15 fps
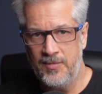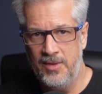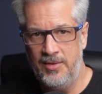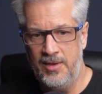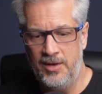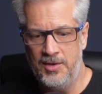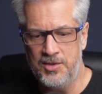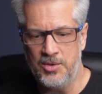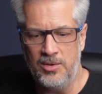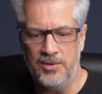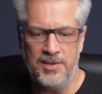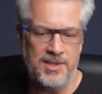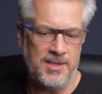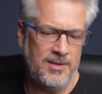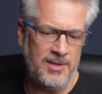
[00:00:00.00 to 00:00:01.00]
there's all
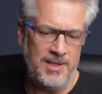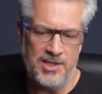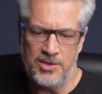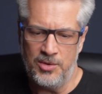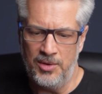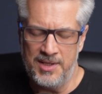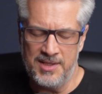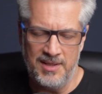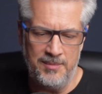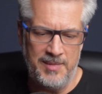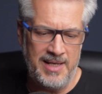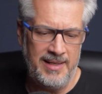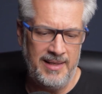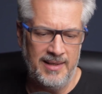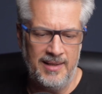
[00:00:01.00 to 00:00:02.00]
these stories in the
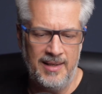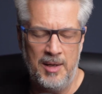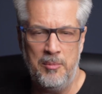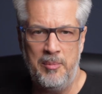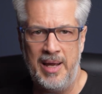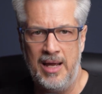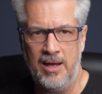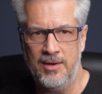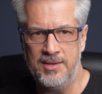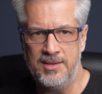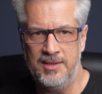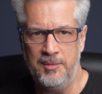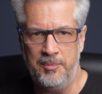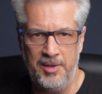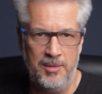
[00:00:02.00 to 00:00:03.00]
media
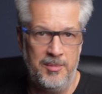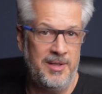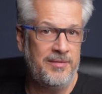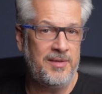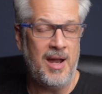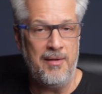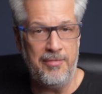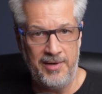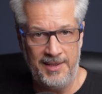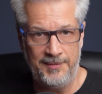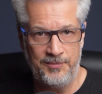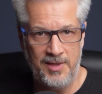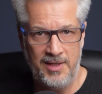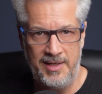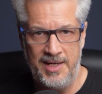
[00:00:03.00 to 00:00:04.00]
about the Pyramid of Khafre
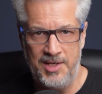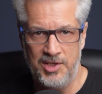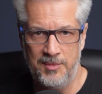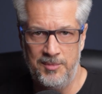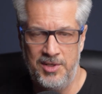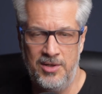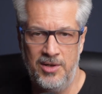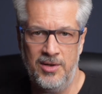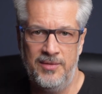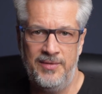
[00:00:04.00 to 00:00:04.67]
in Egypt.